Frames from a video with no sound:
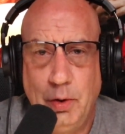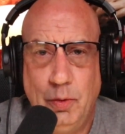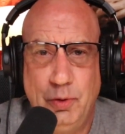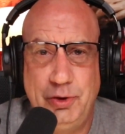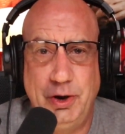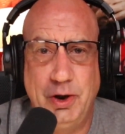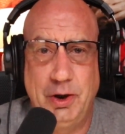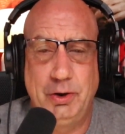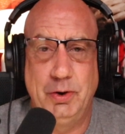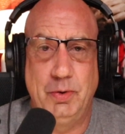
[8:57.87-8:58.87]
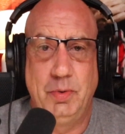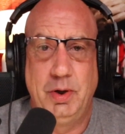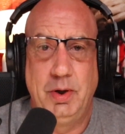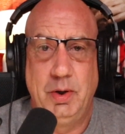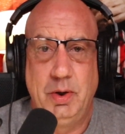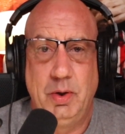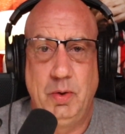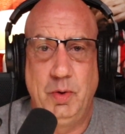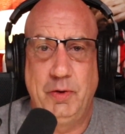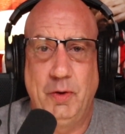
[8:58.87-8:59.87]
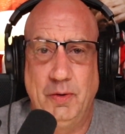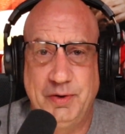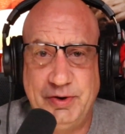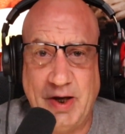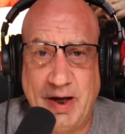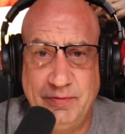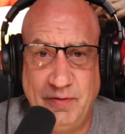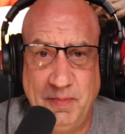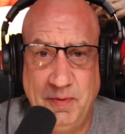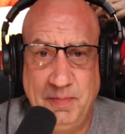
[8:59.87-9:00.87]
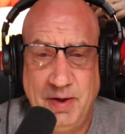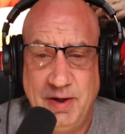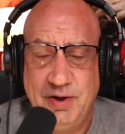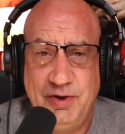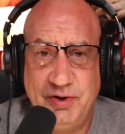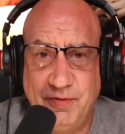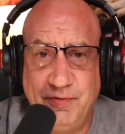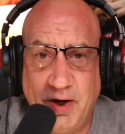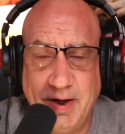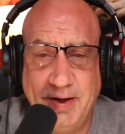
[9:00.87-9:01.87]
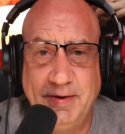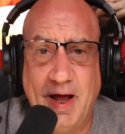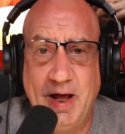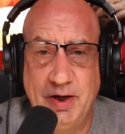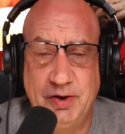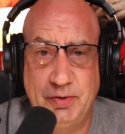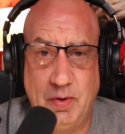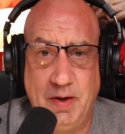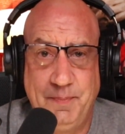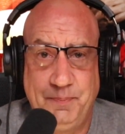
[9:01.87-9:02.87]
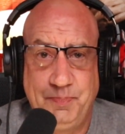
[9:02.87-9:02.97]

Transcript: What's she going to do? Withhold sex from him? She's a fucking dinosaur.